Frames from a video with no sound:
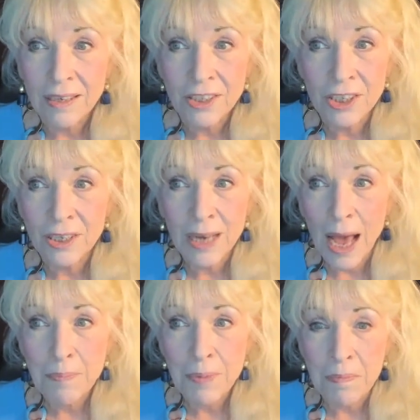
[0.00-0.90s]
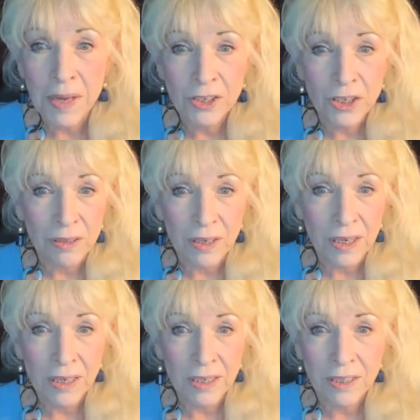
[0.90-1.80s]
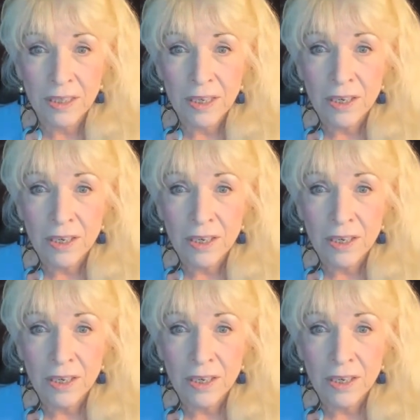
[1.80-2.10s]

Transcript: shall not be mentioned in his